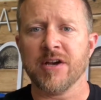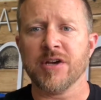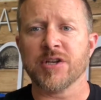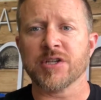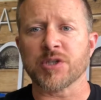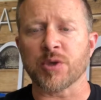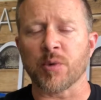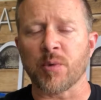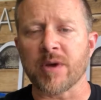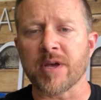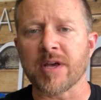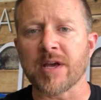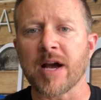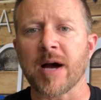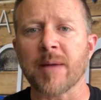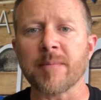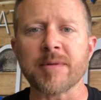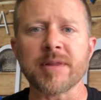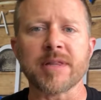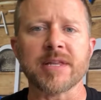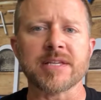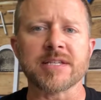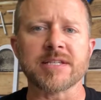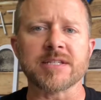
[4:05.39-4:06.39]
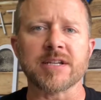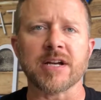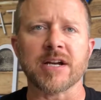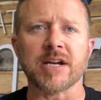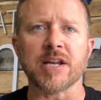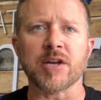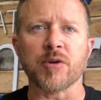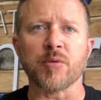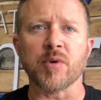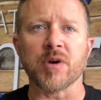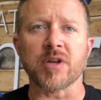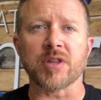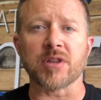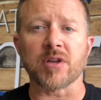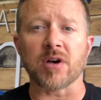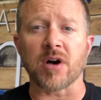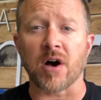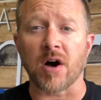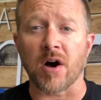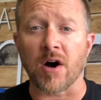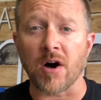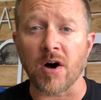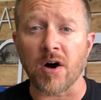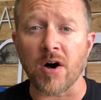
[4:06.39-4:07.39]
So we come to this study with
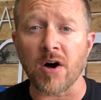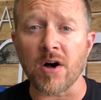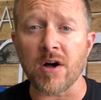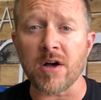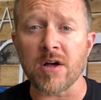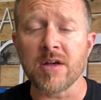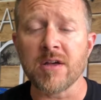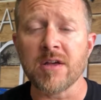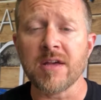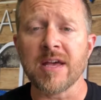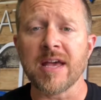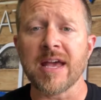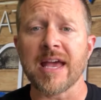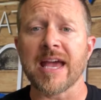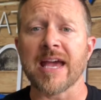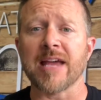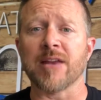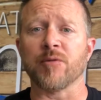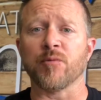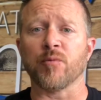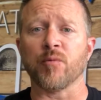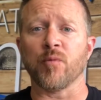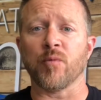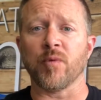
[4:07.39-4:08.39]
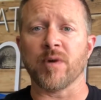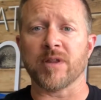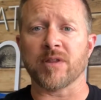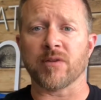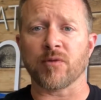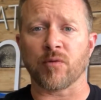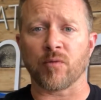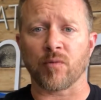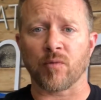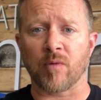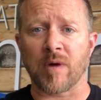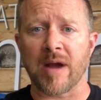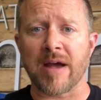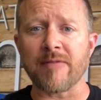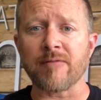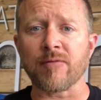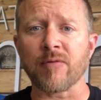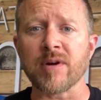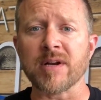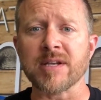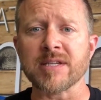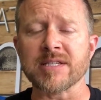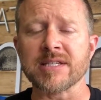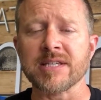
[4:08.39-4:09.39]
awe and with
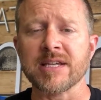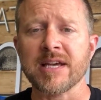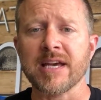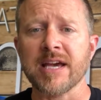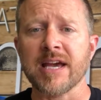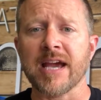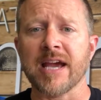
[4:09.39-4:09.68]
reverence,